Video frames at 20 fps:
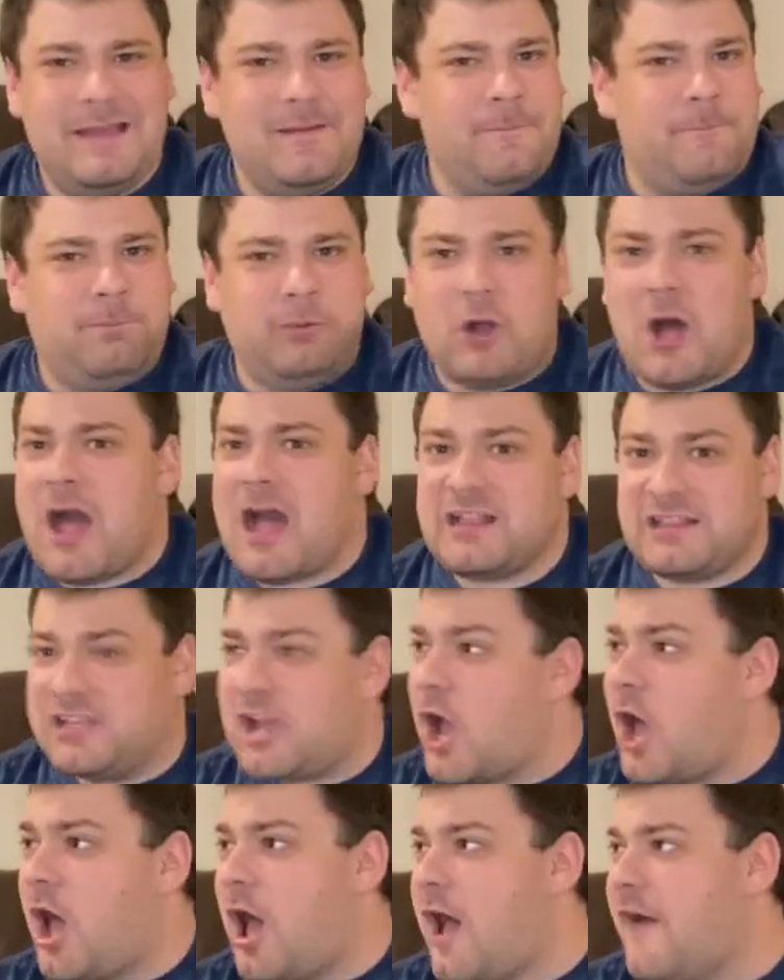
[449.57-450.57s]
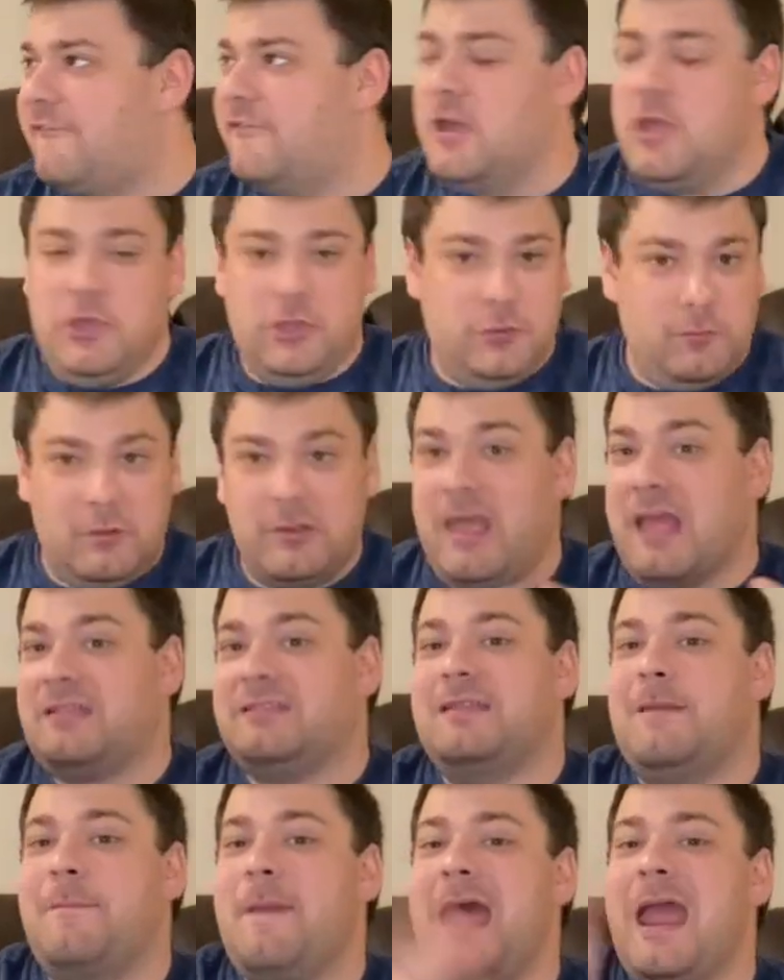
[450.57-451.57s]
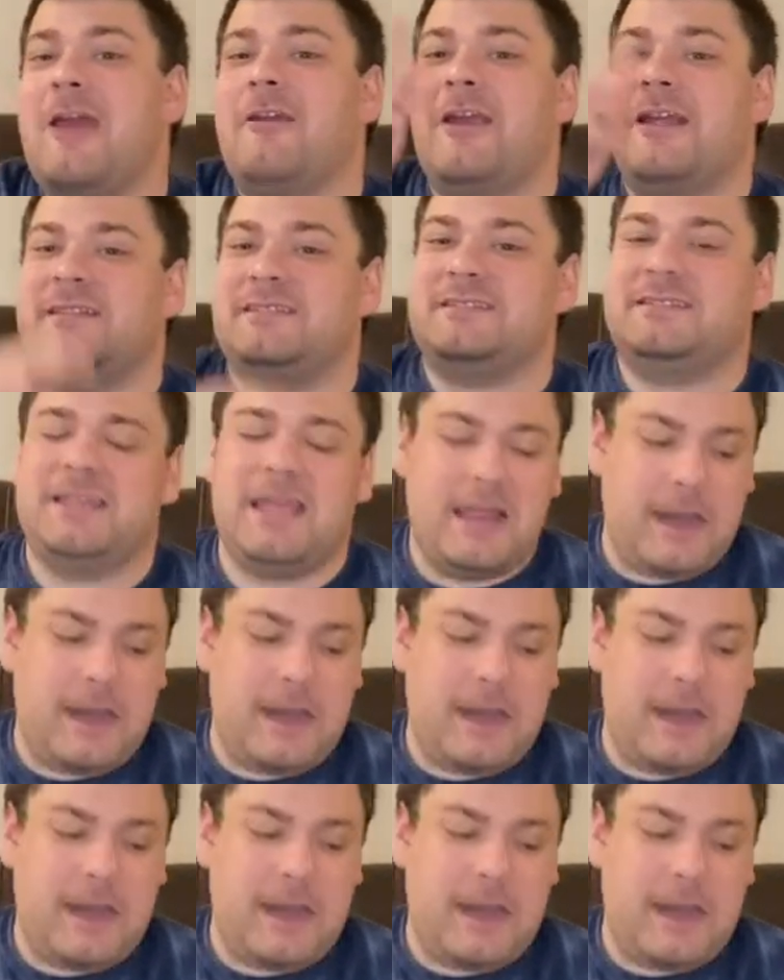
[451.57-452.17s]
blocked off, you will get demerits.